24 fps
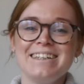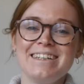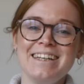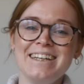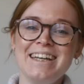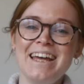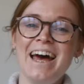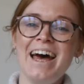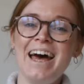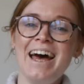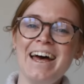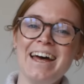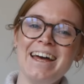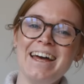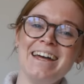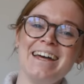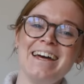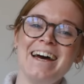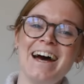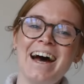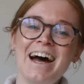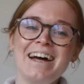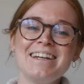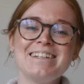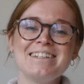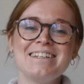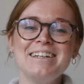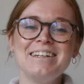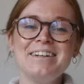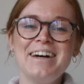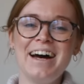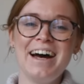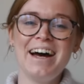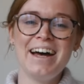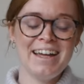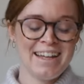Yay,
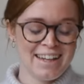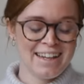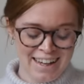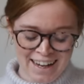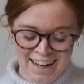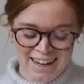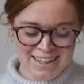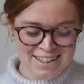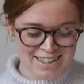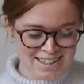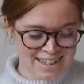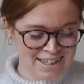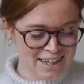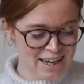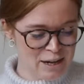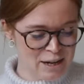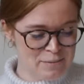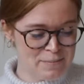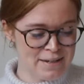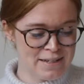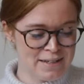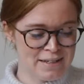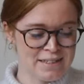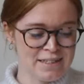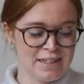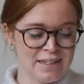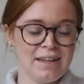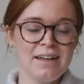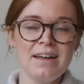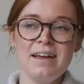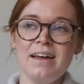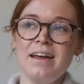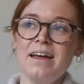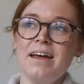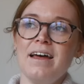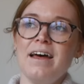it actually happened.
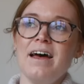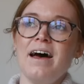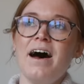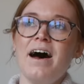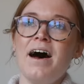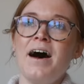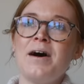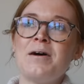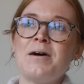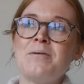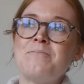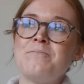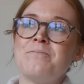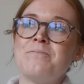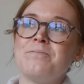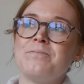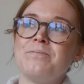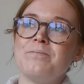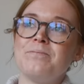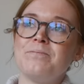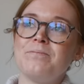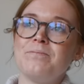Oh,